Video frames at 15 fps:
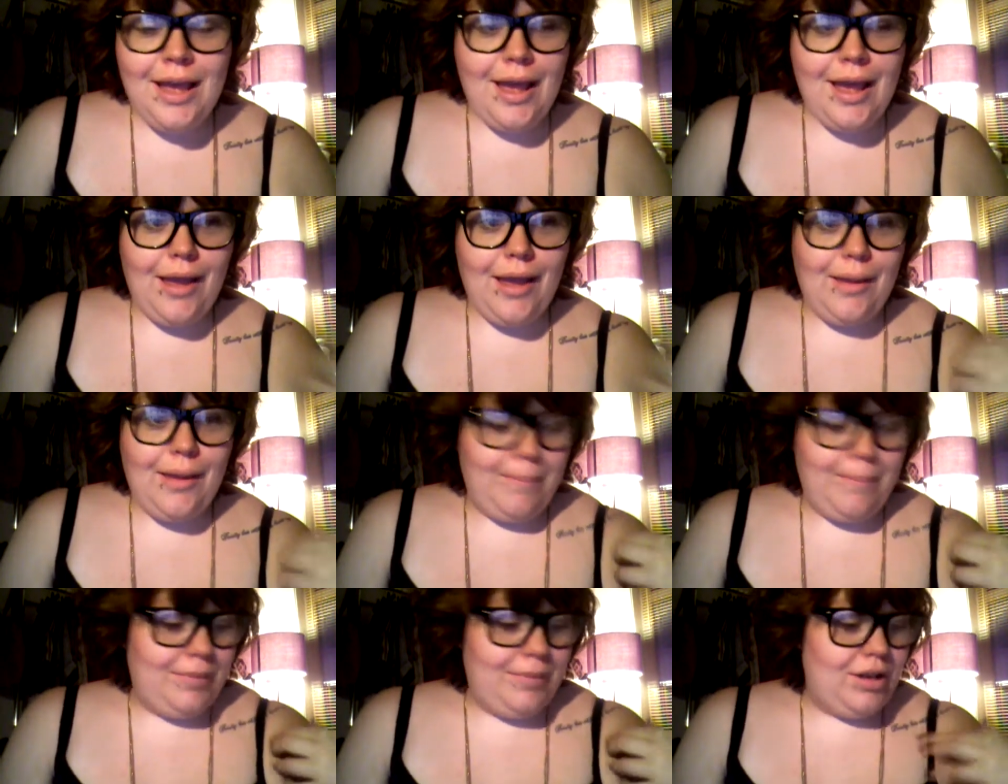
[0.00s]

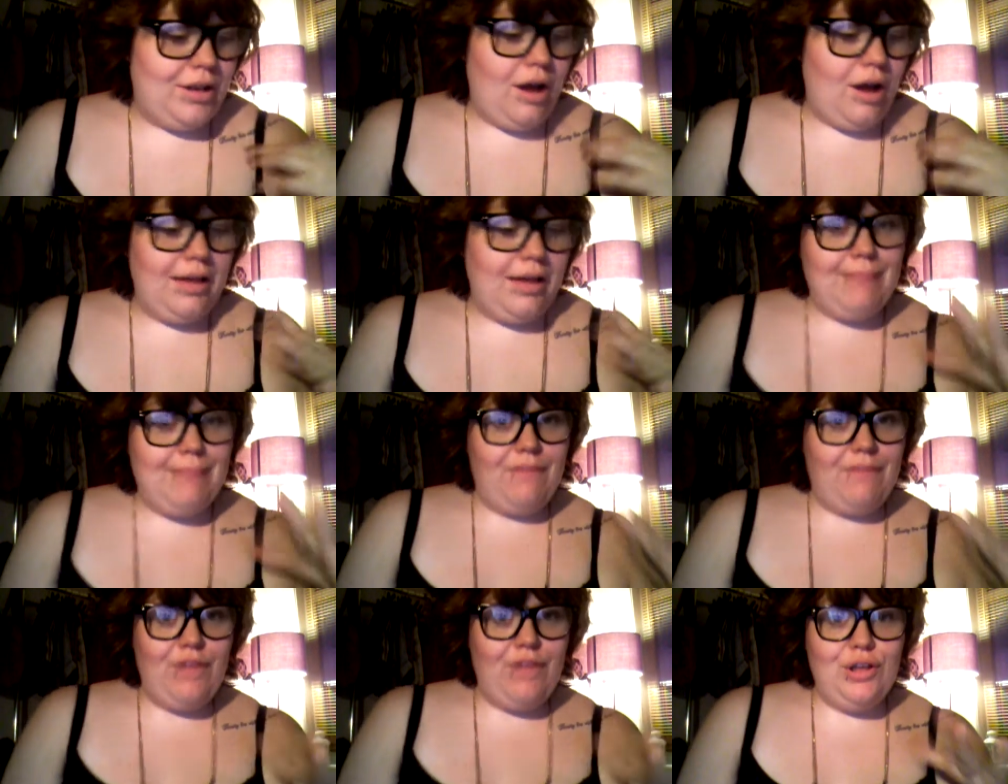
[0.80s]
They're not like my
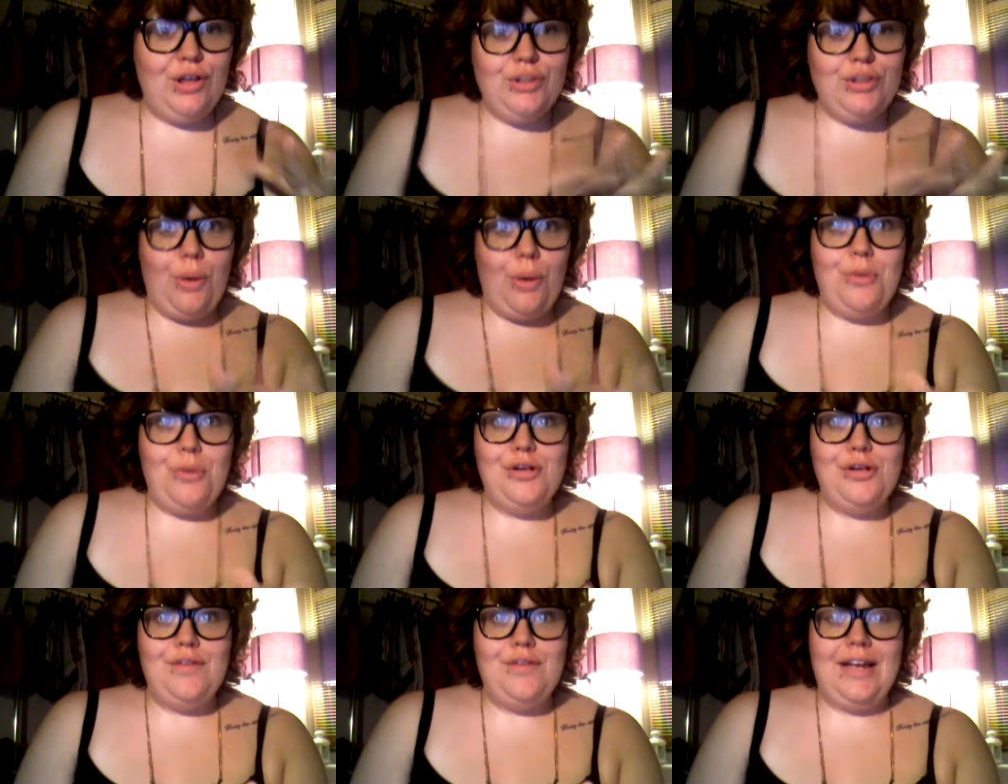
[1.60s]
first
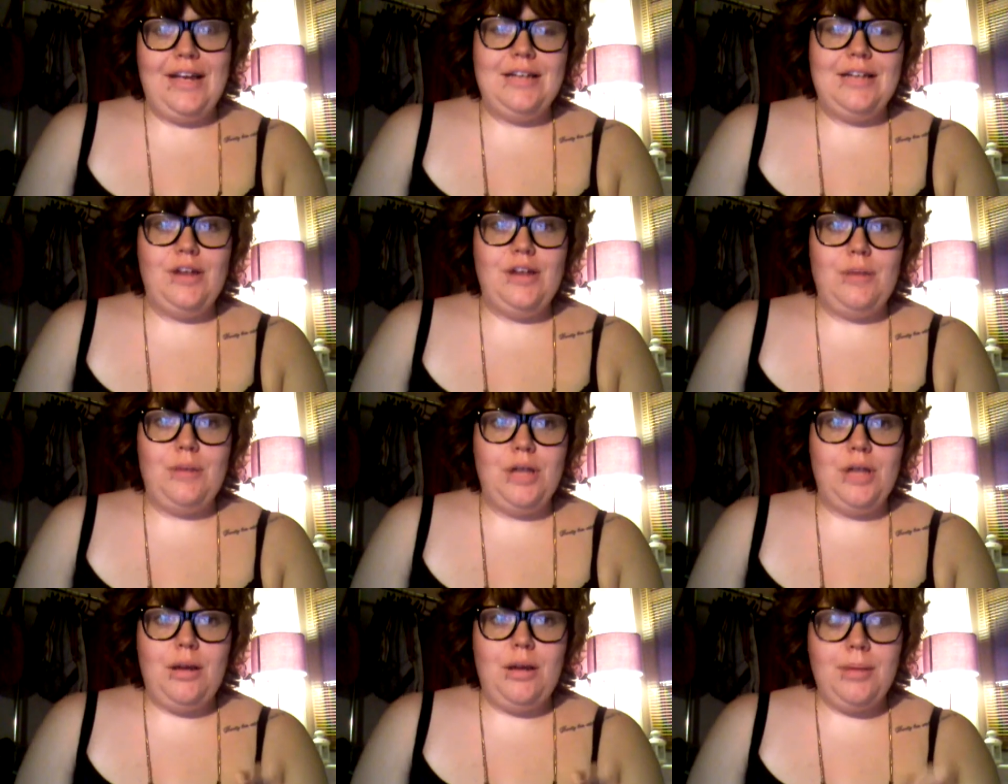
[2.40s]
go-to thing in
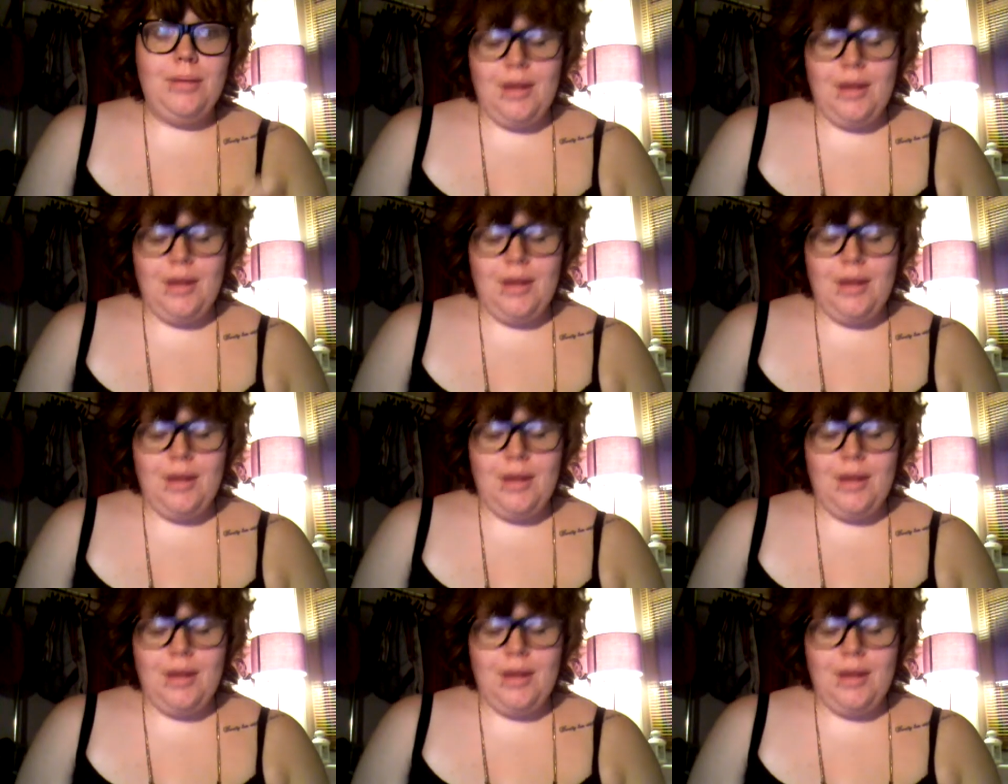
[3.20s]
Topshop.